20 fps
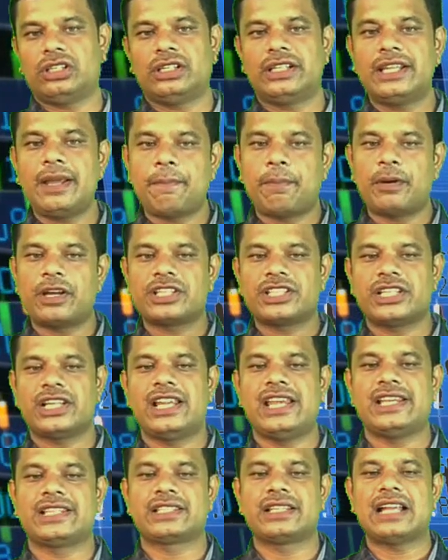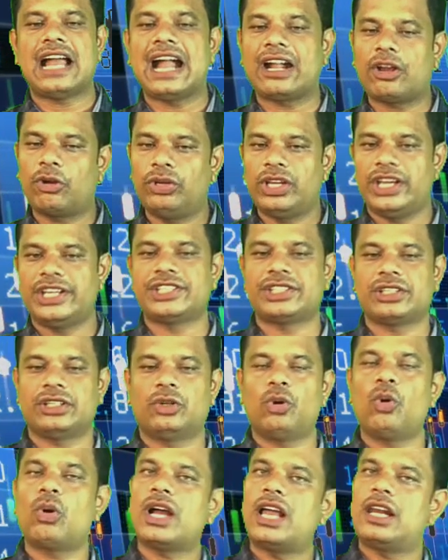They purchase,
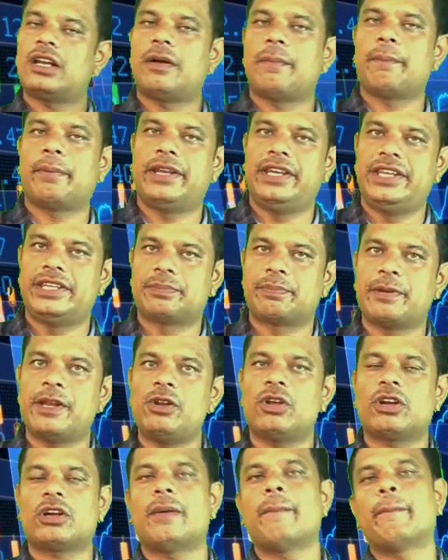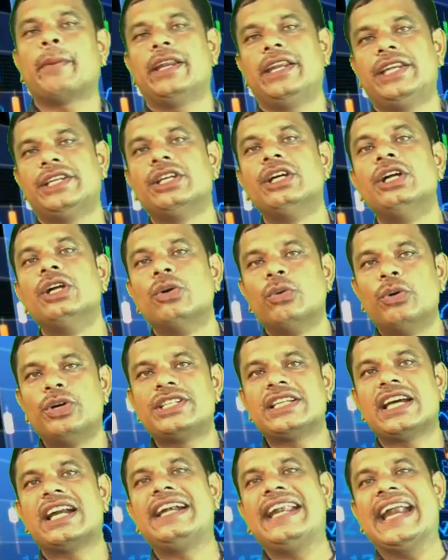acquisition, local companies, failure companies,
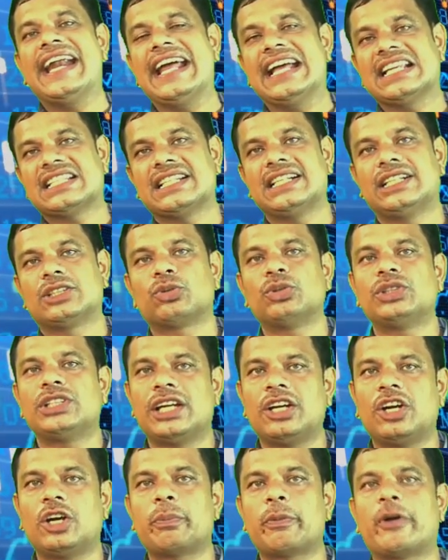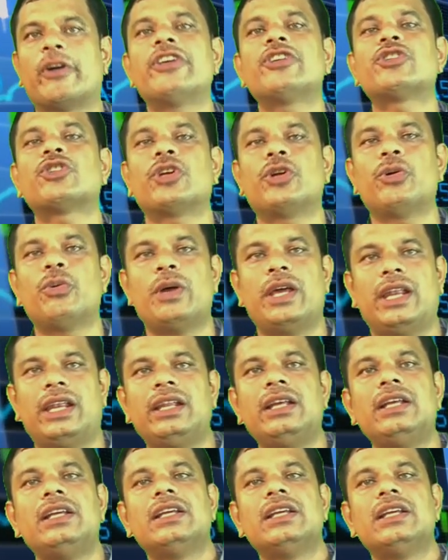which are dead assets, which are not producing well.